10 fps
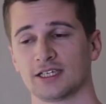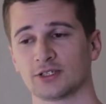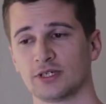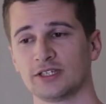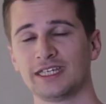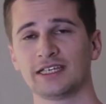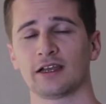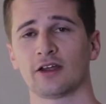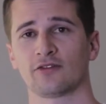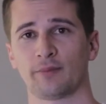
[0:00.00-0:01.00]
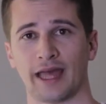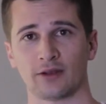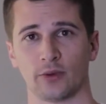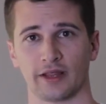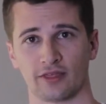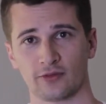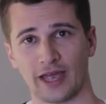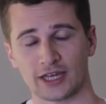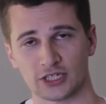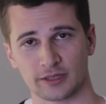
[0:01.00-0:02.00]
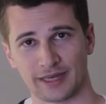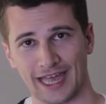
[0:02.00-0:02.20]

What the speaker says: So you need a lot of bandwidth to actually be